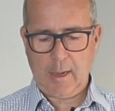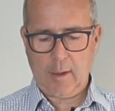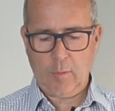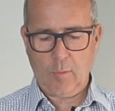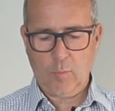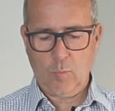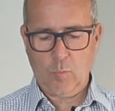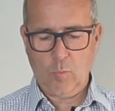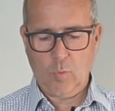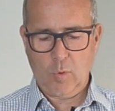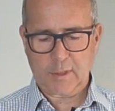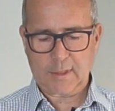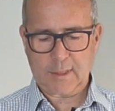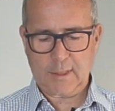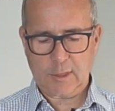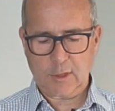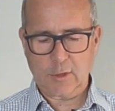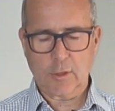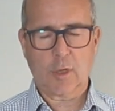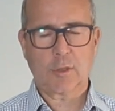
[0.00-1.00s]
What
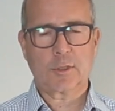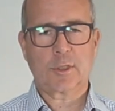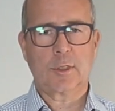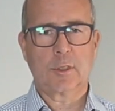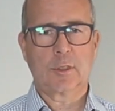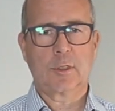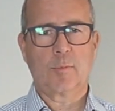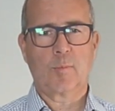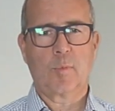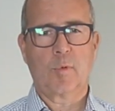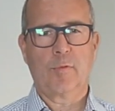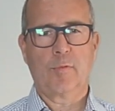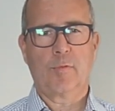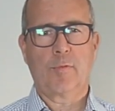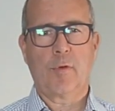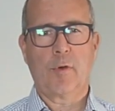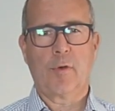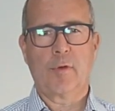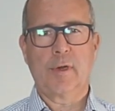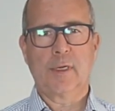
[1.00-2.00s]
it's not suitable
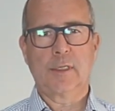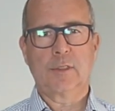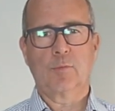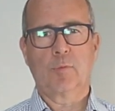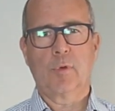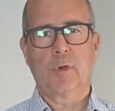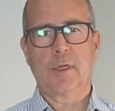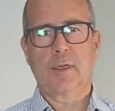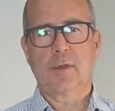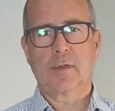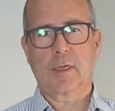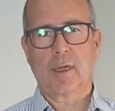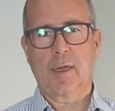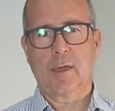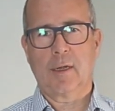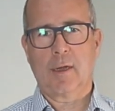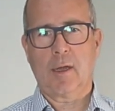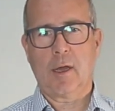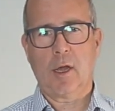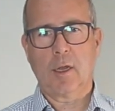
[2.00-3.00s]
for is where you've got
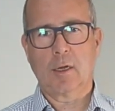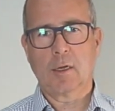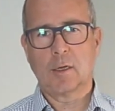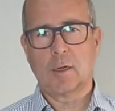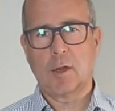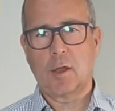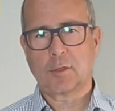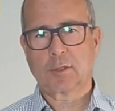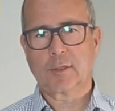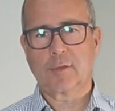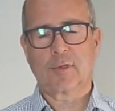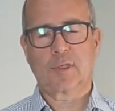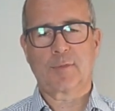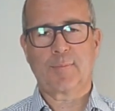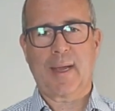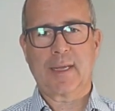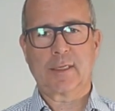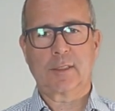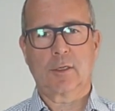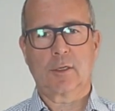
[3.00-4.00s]
a lot of
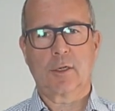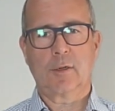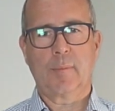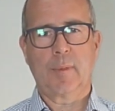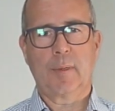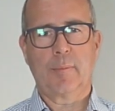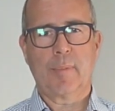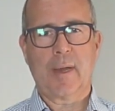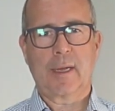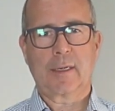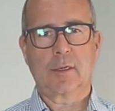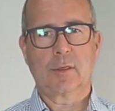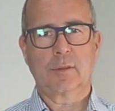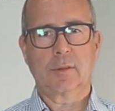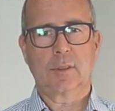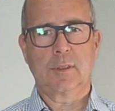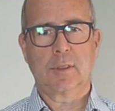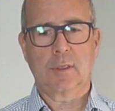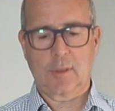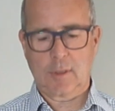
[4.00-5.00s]
spatter coming back
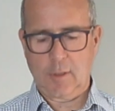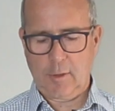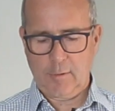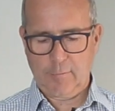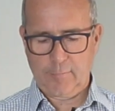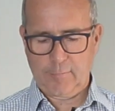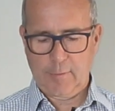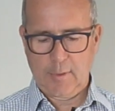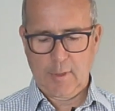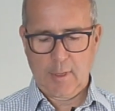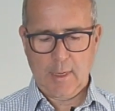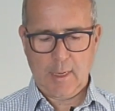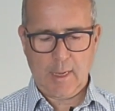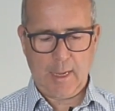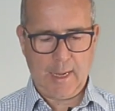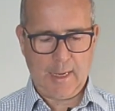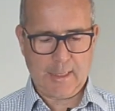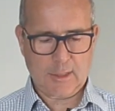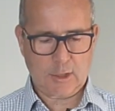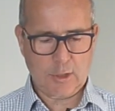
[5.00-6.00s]
onto the glove.
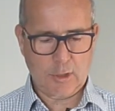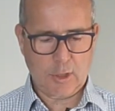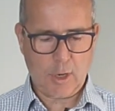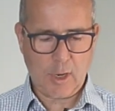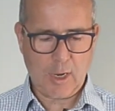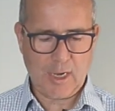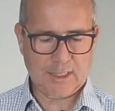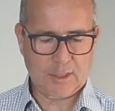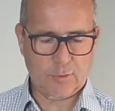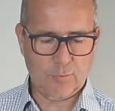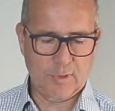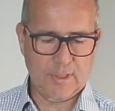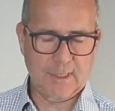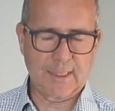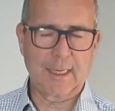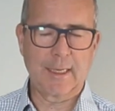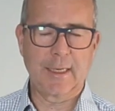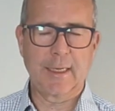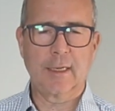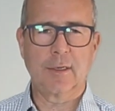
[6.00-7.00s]
It's not as
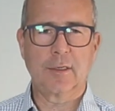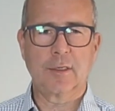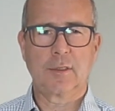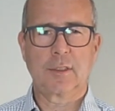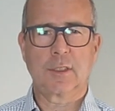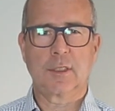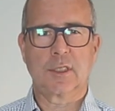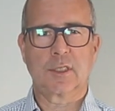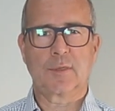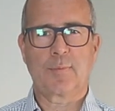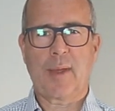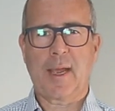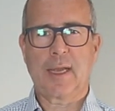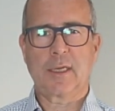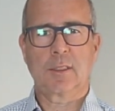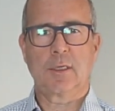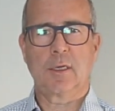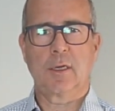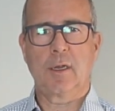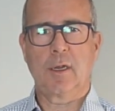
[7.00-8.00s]
resilient to
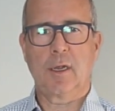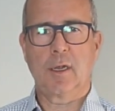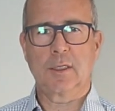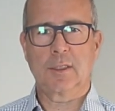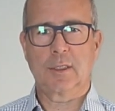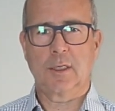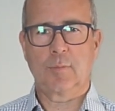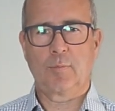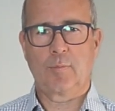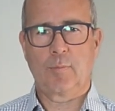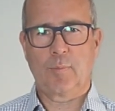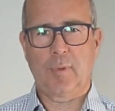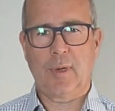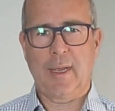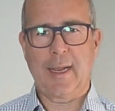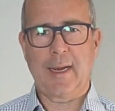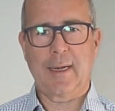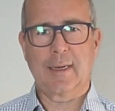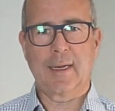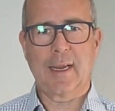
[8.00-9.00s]
spatter as a
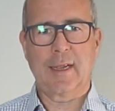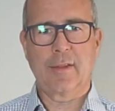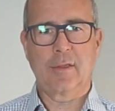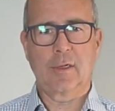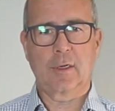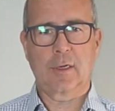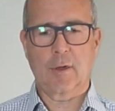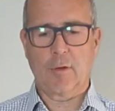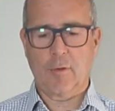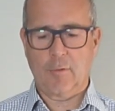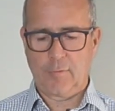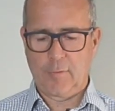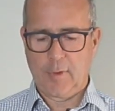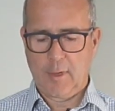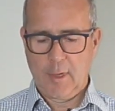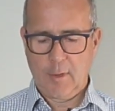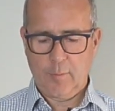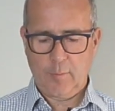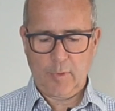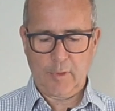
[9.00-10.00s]
plain leather glove,
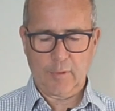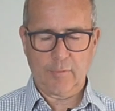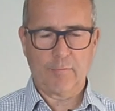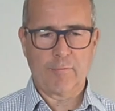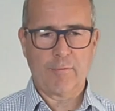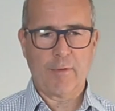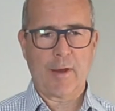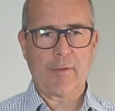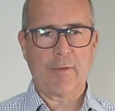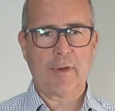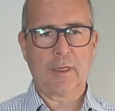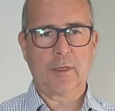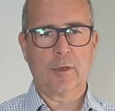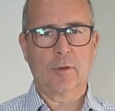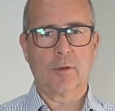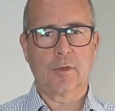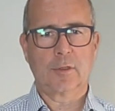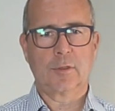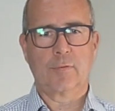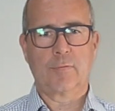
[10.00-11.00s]
but very
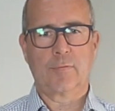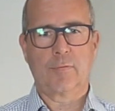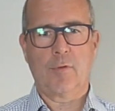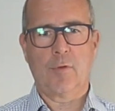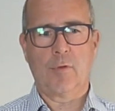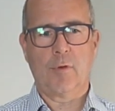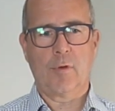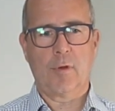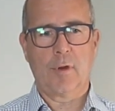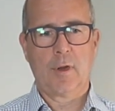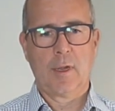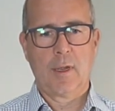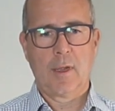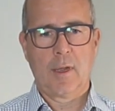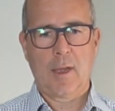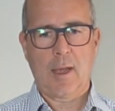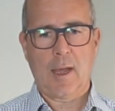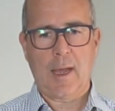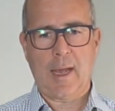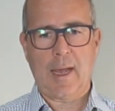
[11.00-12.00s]
good for
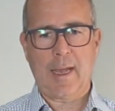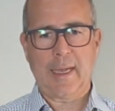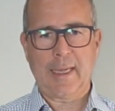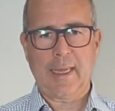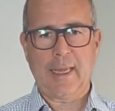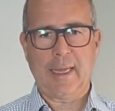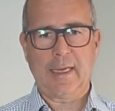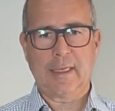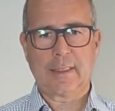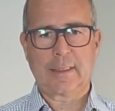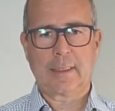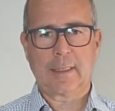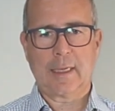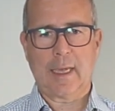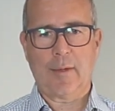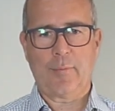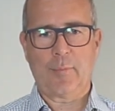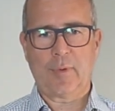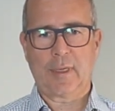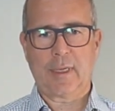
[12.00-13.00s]
high heat
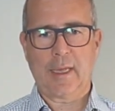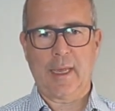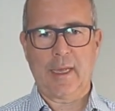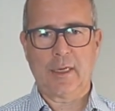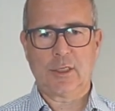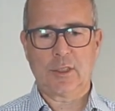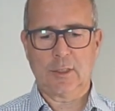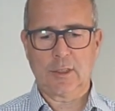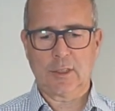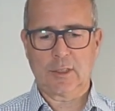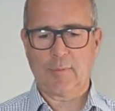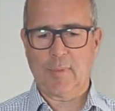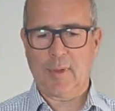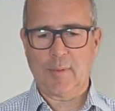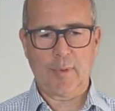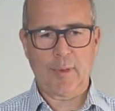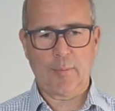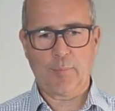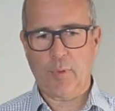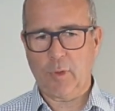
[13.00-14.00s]
applications,
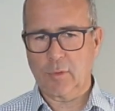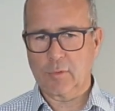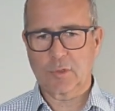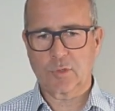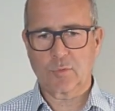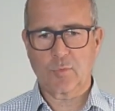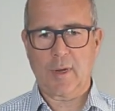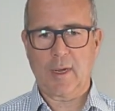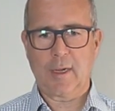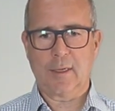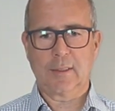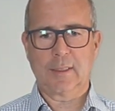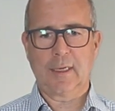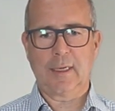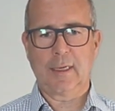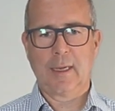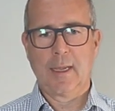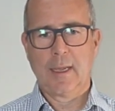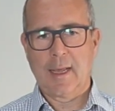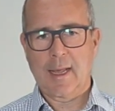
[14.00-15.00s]
maybe pulse
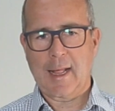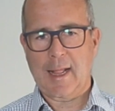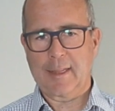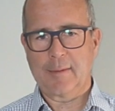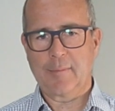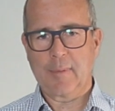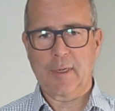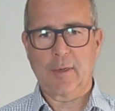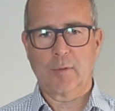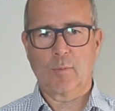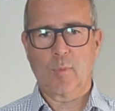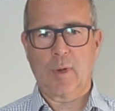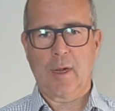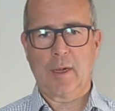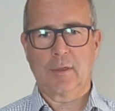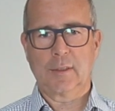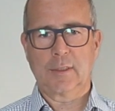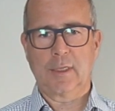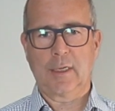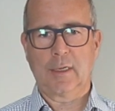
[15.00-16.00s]
welding, aluminium
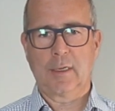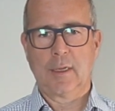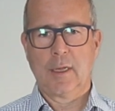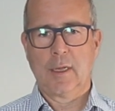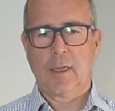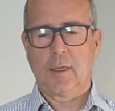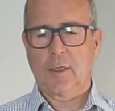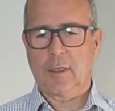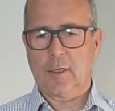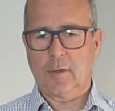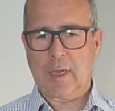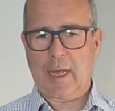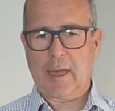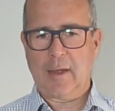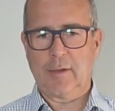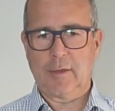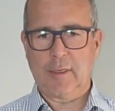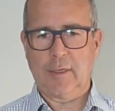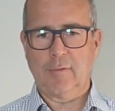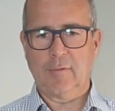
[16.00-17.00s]
welding.
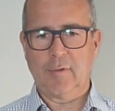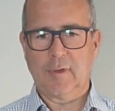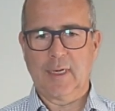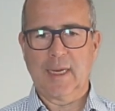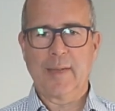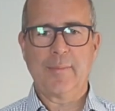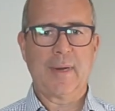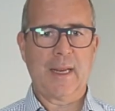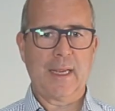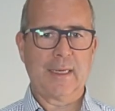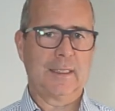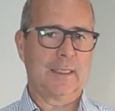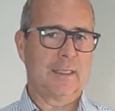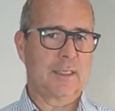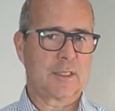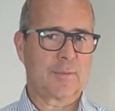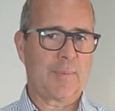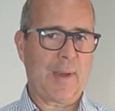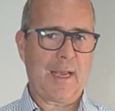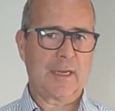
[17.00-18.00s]
You've eliminated the
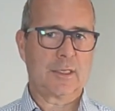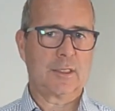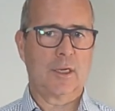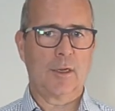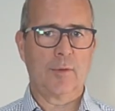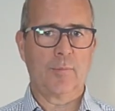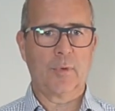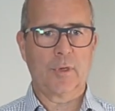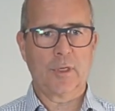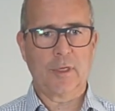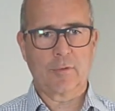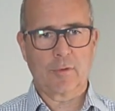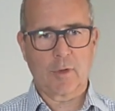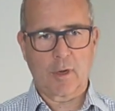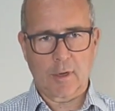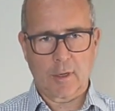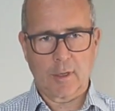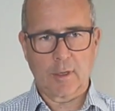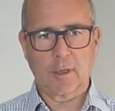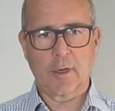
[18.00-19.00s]
spatter, but you've got
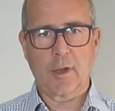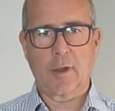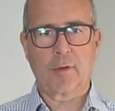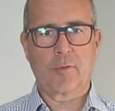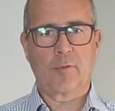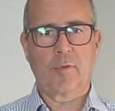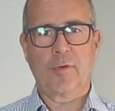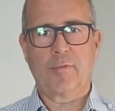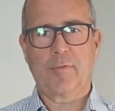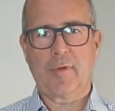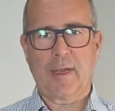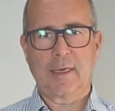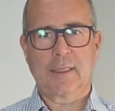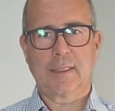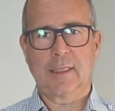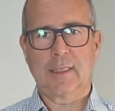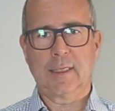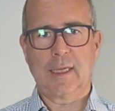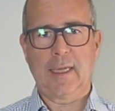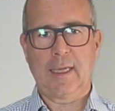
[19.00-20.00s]
a lot of
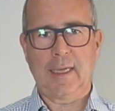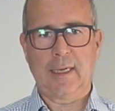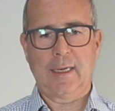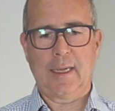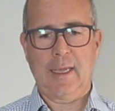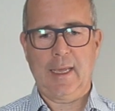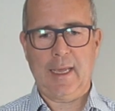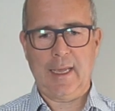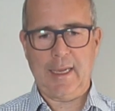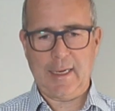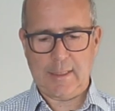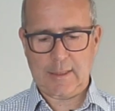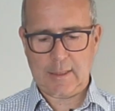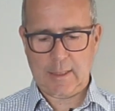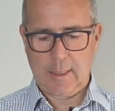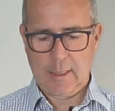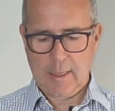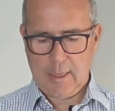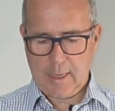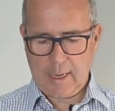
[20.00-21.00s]
reflected heat,
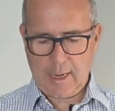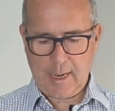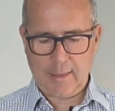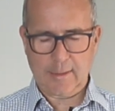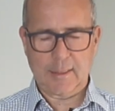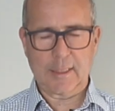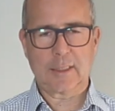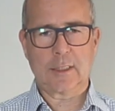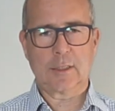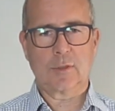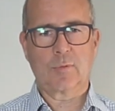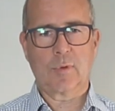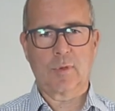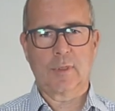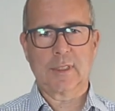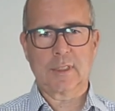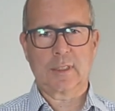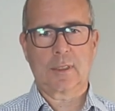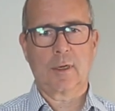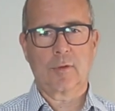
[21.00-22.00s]
and this is where
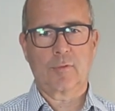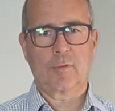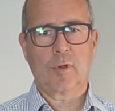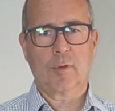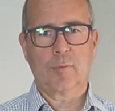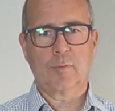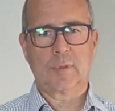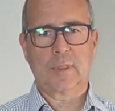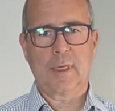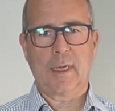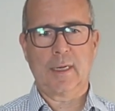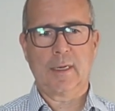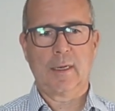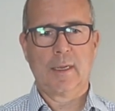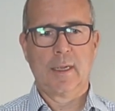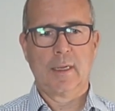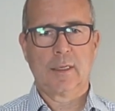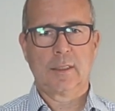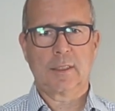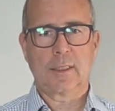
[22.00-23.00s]
this glove comes in
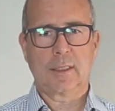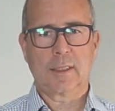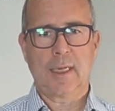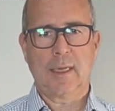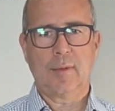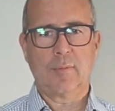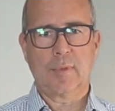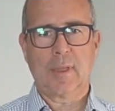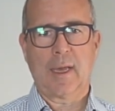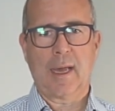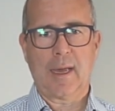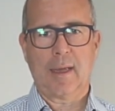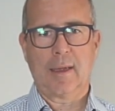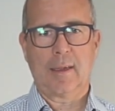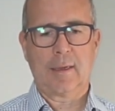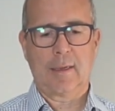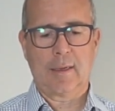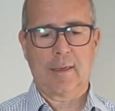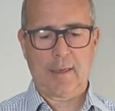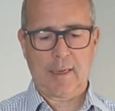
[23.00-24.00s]
to keep that
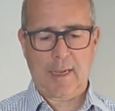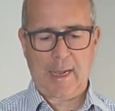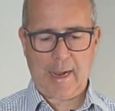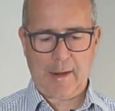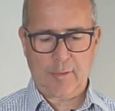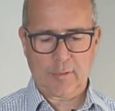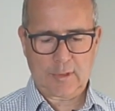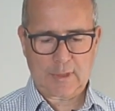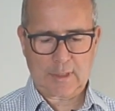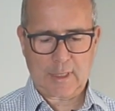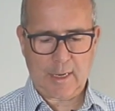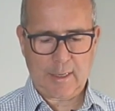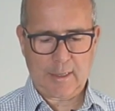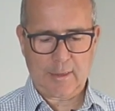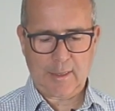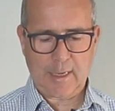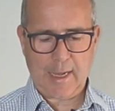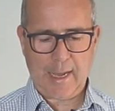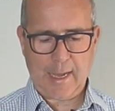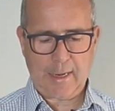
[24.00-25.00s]
outside of
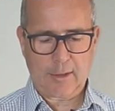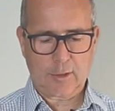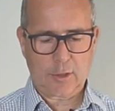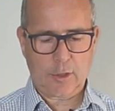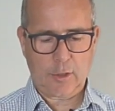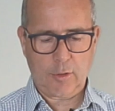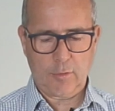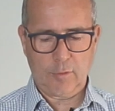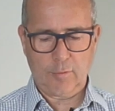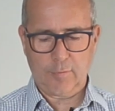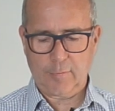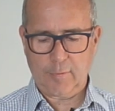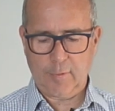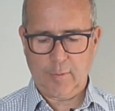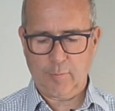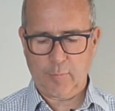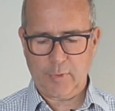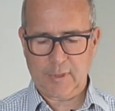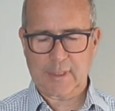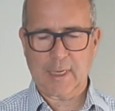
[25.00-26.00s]
your hand cool
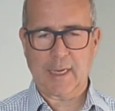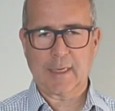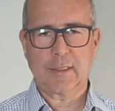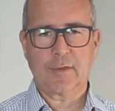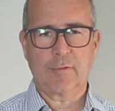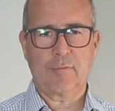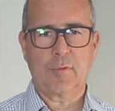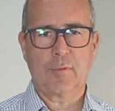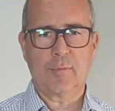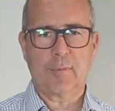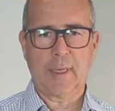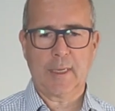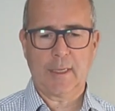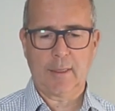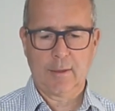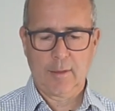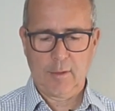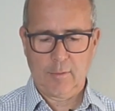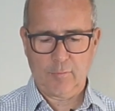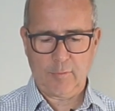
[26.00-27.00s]
and protected from the
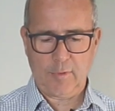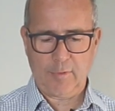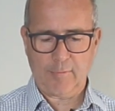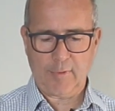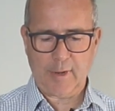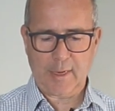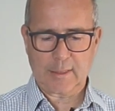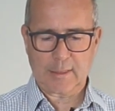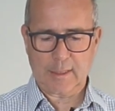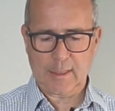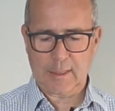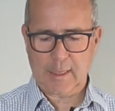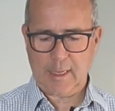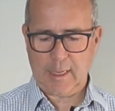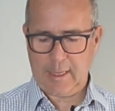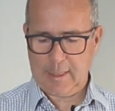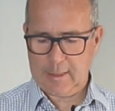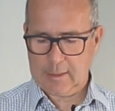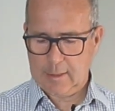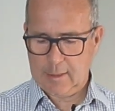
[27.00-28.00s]
reflected
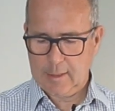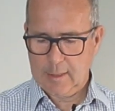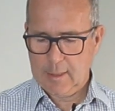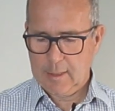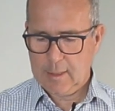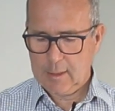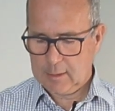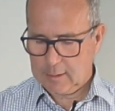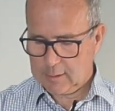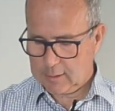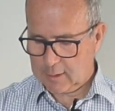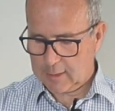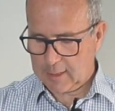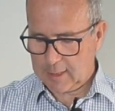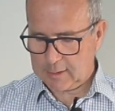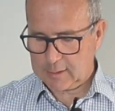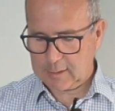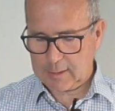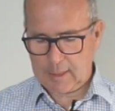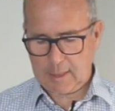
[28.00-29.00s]
heat. So
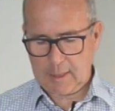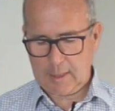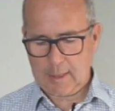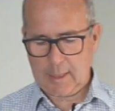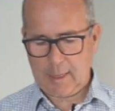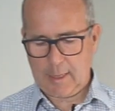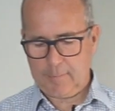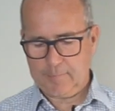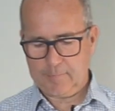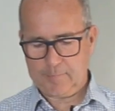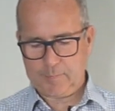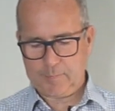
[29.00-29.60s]
that's the